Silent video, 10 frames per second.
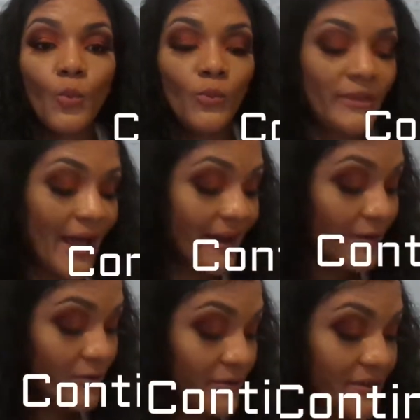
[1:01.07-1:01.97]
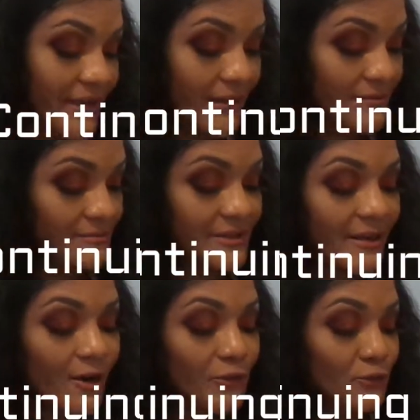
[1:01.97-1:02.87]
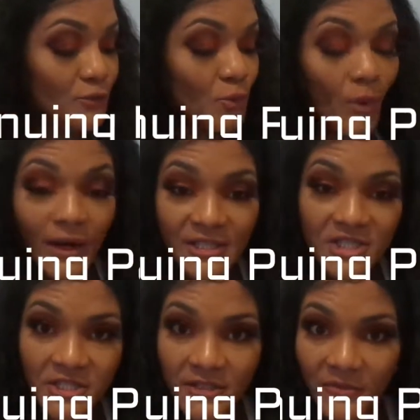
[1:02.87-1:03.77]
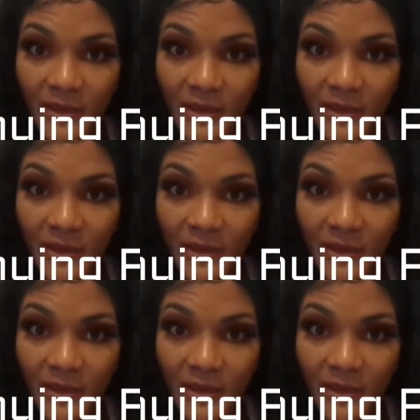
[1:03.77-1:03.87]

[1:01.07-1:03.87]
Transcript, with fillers: Now that we've gone through one sheet of